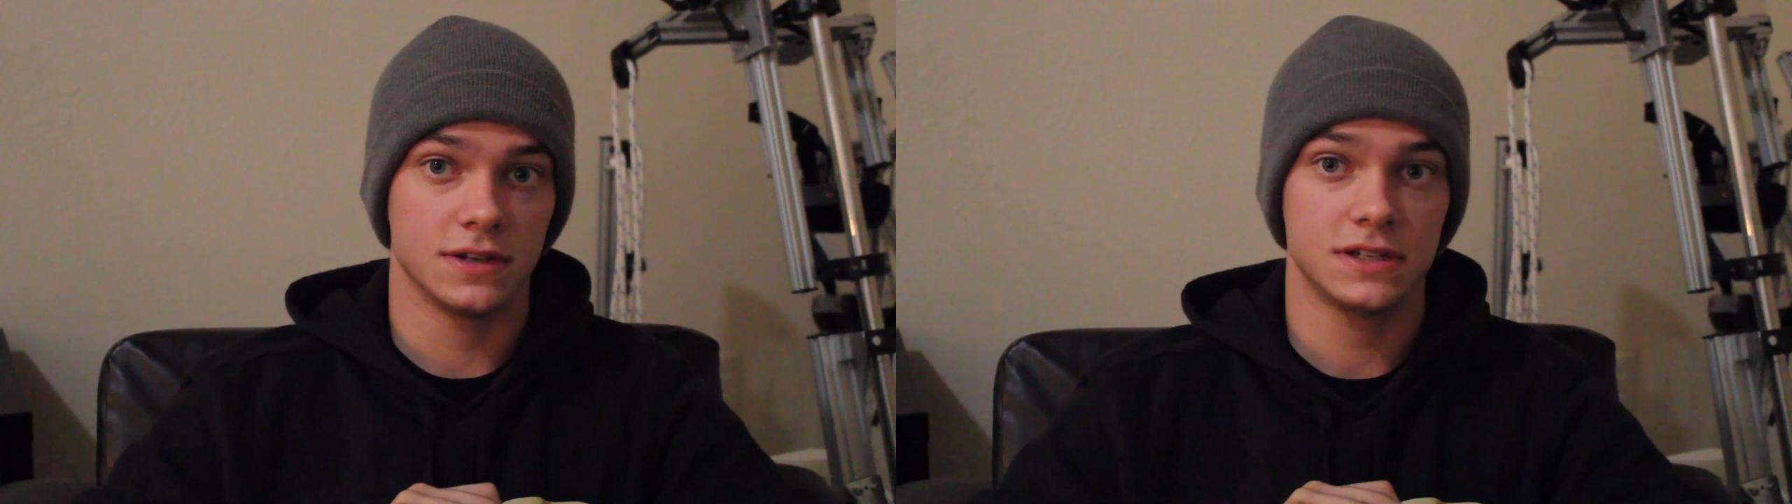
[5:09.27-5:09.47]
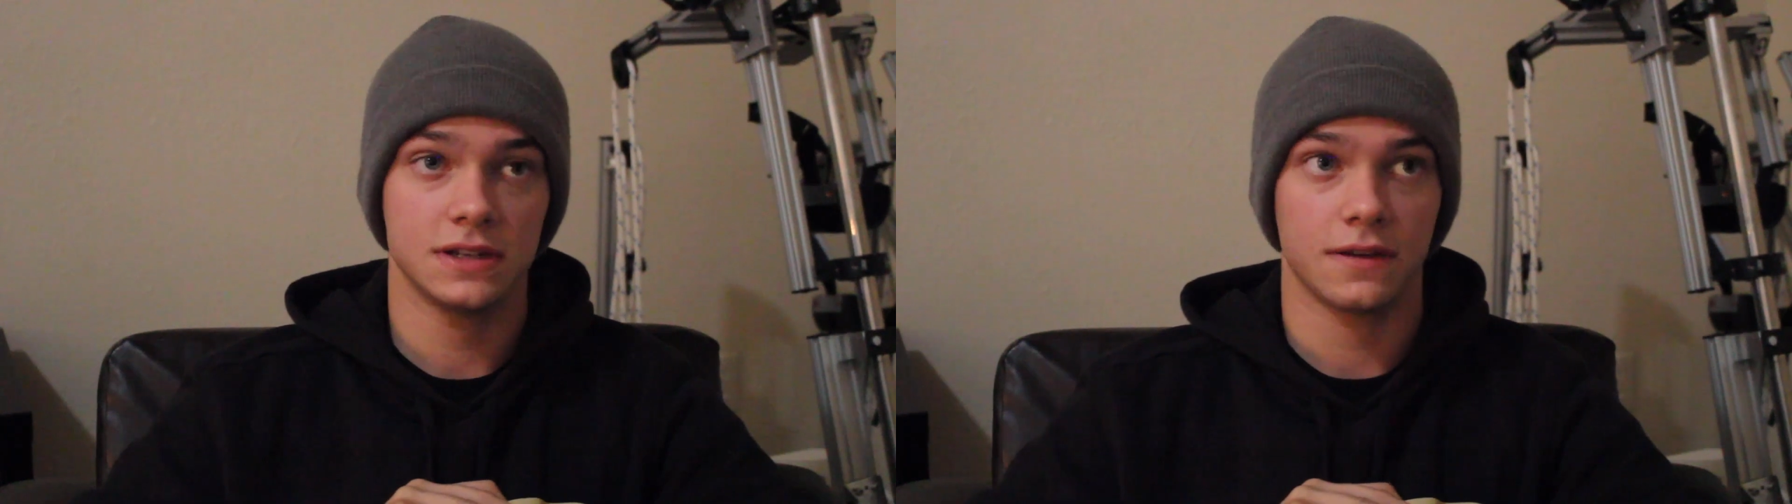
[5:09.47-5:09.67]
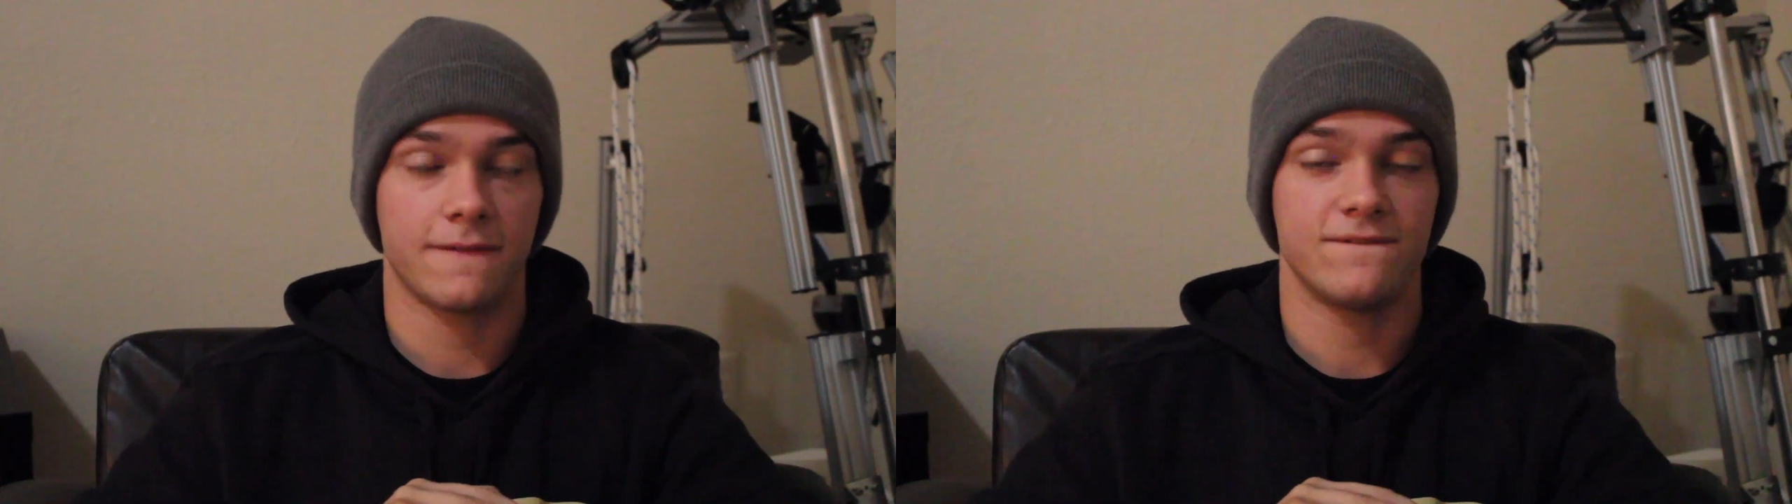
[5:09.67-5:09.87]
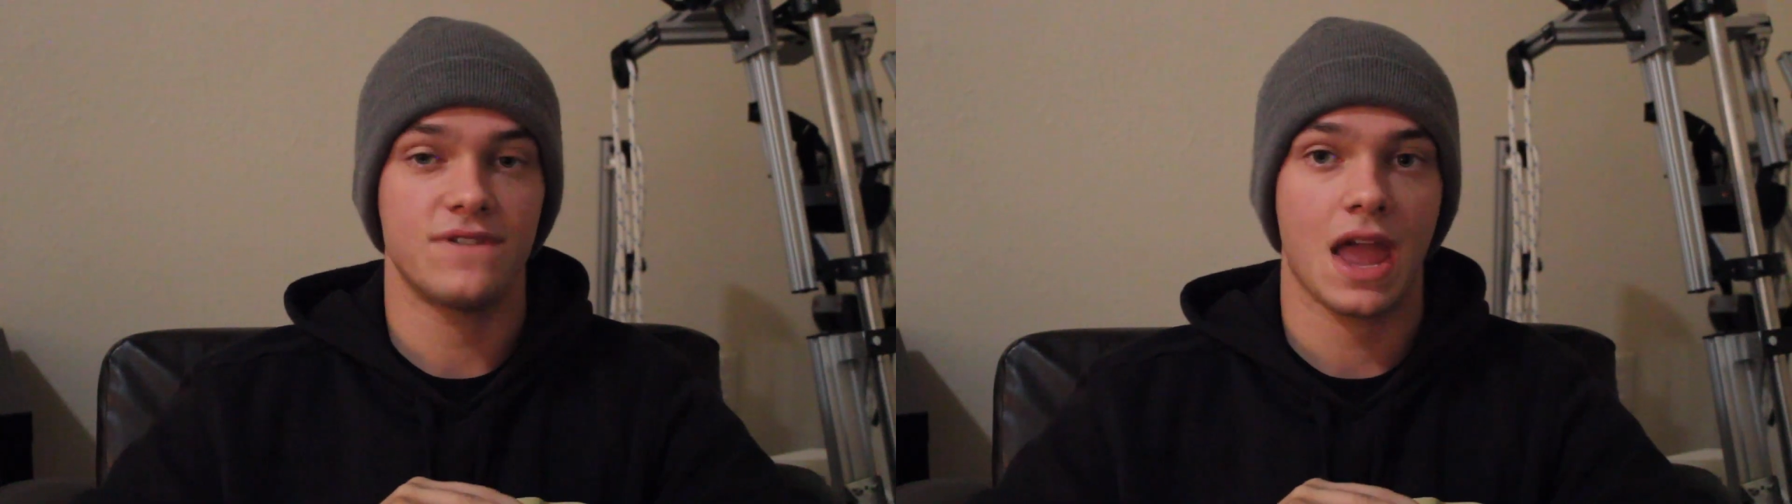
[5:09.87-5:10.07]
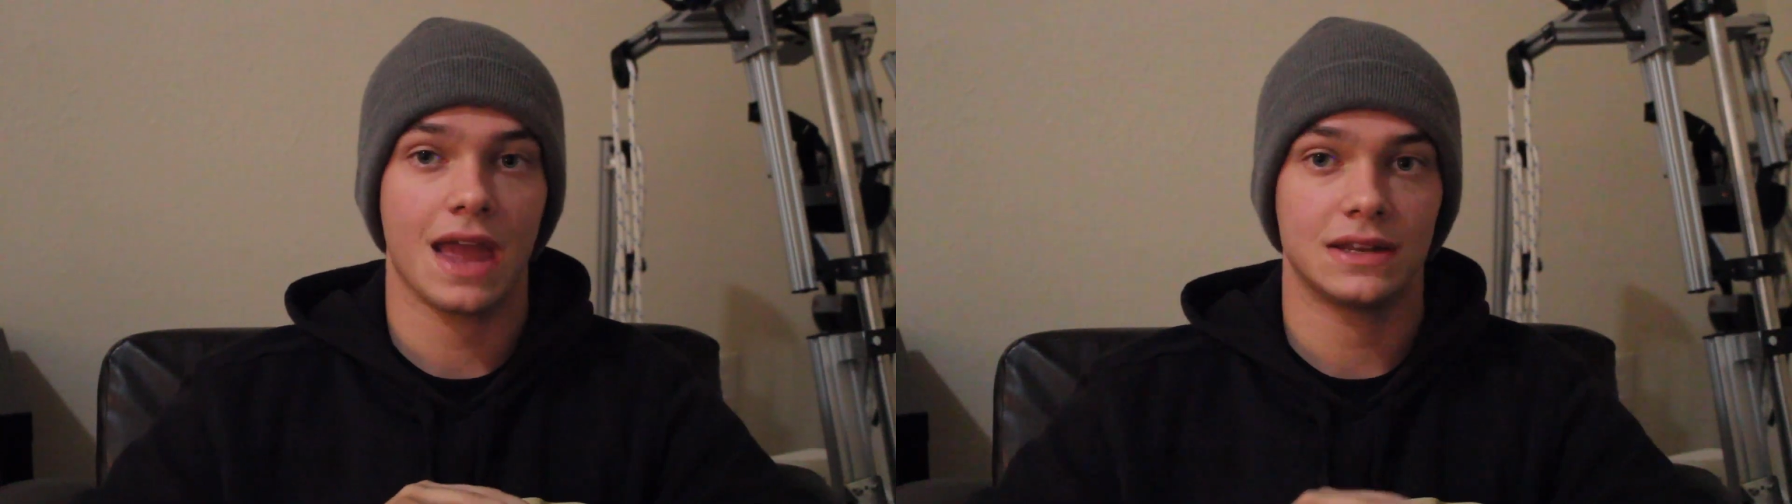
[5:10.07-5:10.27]
this is a
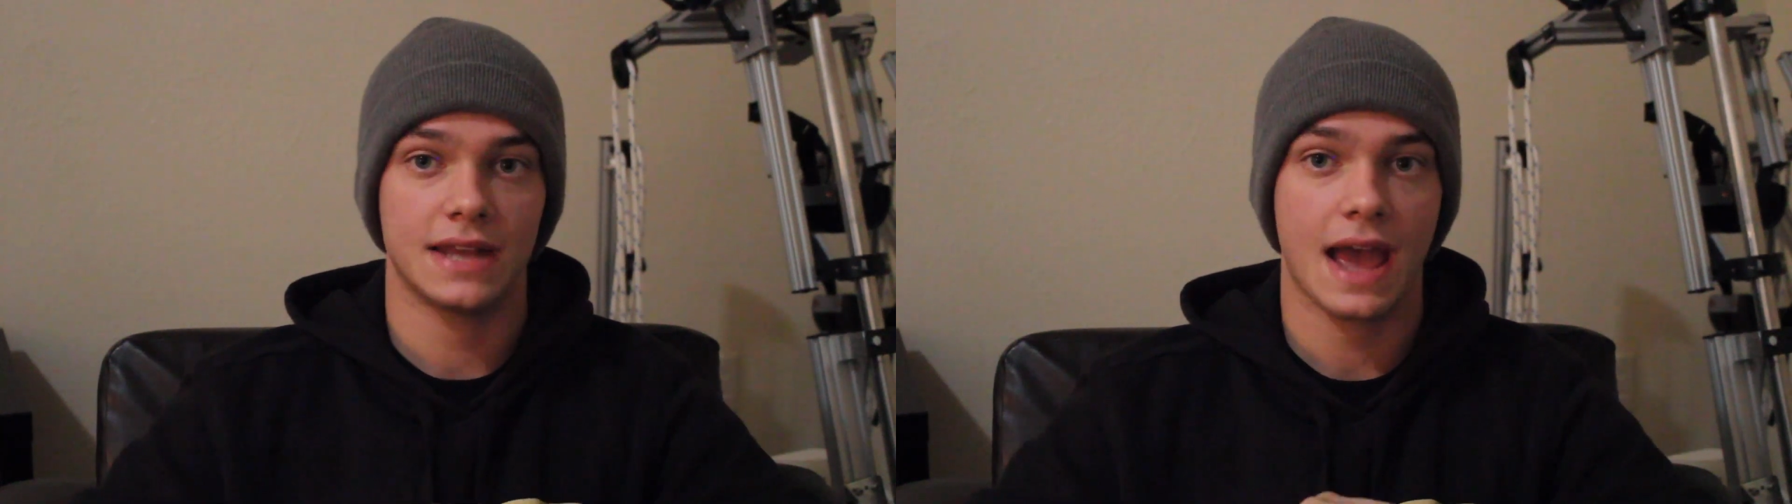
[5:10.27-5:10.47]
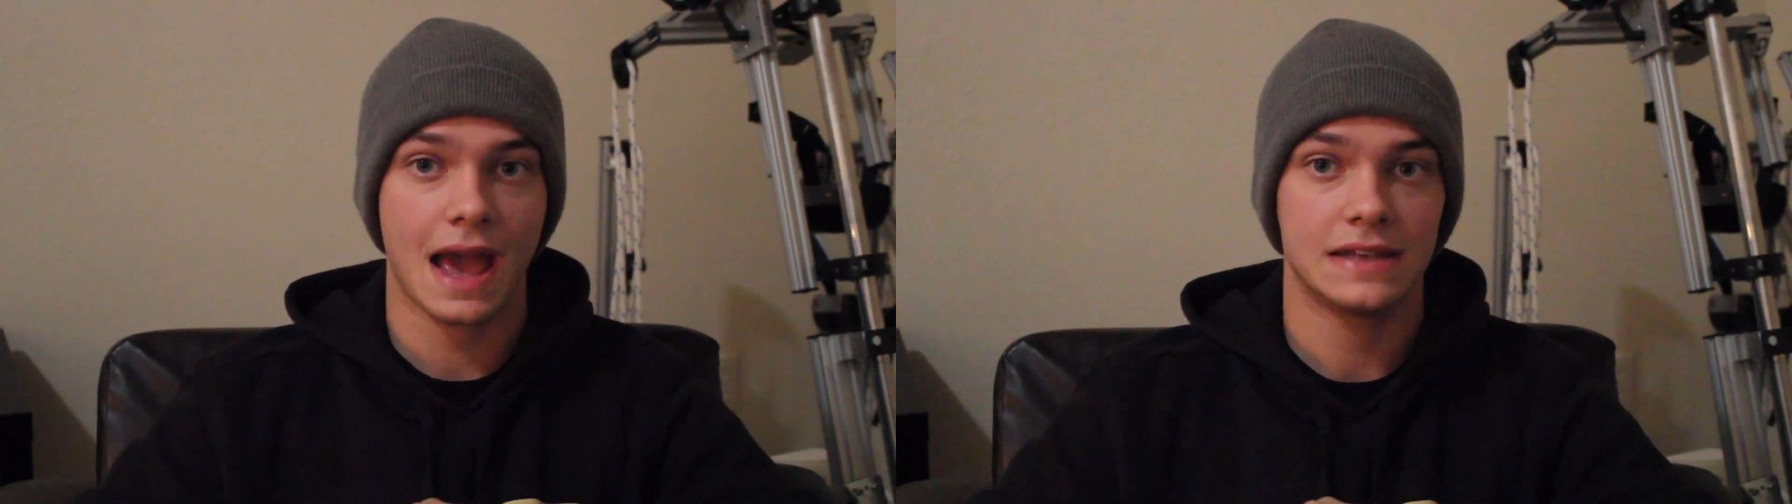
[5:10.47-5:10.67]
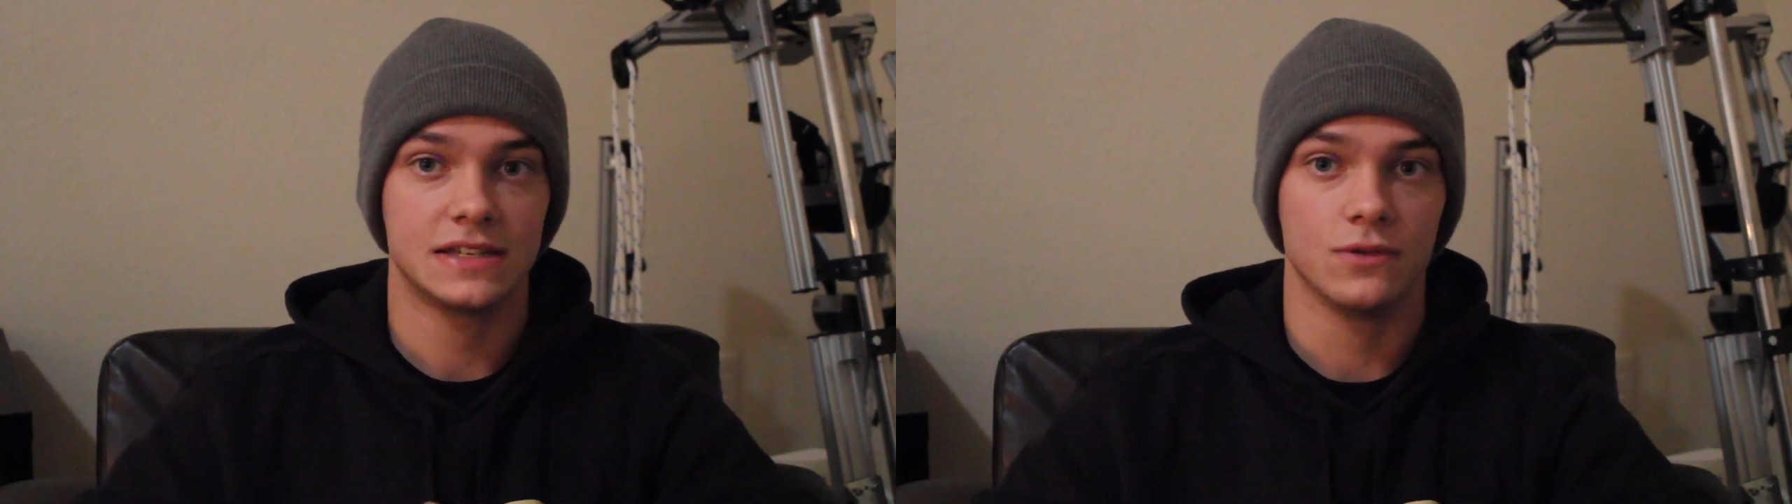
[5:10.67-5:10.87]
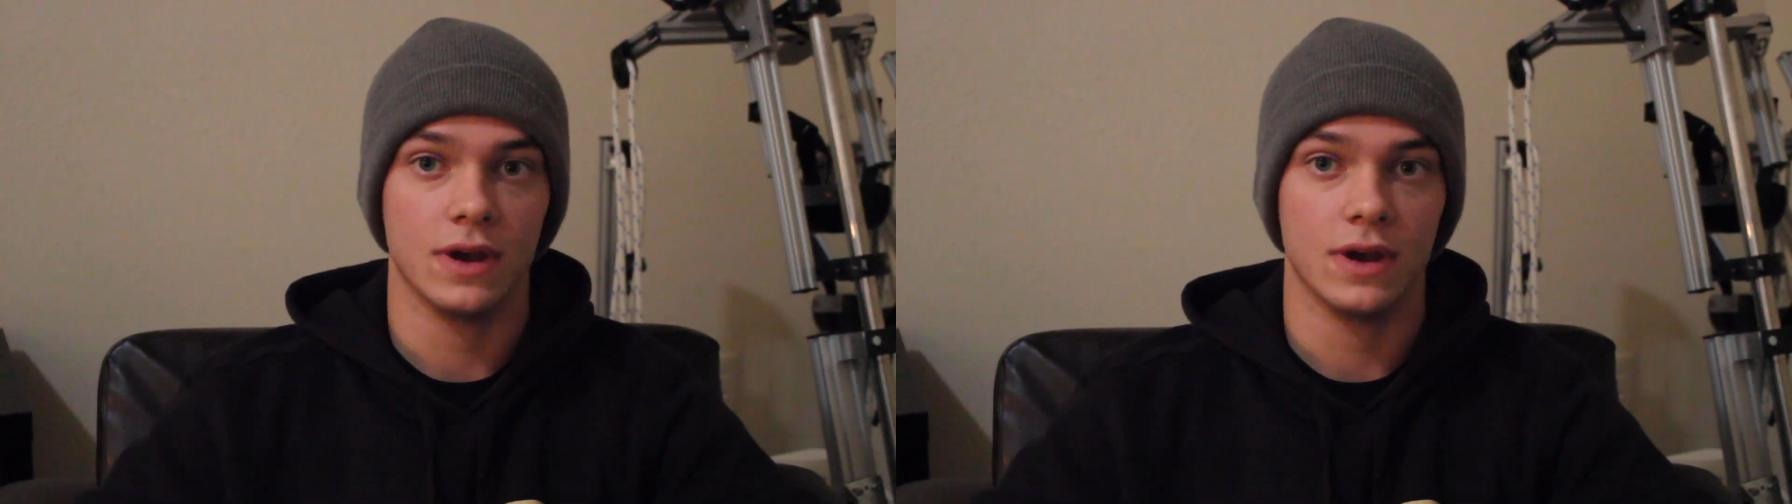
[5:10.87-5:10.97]
fantastic